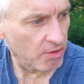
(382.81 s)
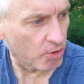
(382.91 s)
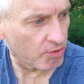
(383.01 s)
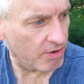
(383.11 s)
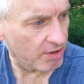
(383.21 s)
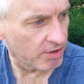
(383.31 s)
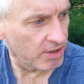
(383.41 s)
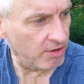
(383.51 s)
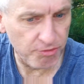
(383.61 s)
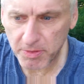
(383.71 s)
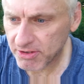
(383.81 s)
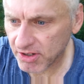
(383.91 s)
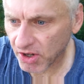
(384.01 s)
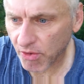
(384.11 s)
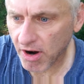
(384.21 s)
Going around, he was
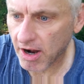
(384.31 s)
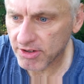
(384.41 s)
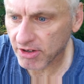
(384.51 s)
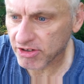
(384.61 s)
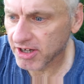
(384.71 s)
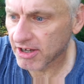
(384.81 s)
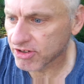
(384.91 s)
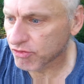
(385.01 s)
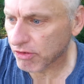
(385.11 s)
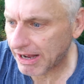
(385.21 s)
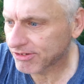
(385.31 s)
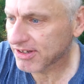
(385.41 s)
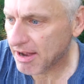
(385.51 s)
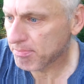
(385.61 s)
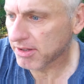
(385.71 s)
busy in the garage. Us cousins were
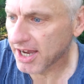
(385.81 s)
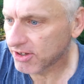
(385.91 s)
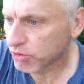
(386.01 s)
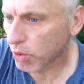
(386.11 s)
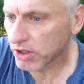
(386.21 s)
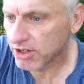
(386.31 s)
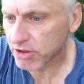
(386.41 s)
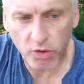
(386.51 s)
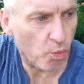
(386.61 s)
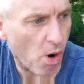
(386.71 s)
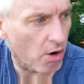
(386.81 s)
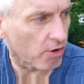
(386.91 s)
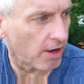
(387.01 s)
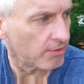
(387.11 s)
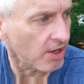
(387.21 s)
outside playing, squirting each other water
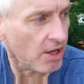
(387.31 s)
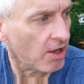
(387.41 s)
guns.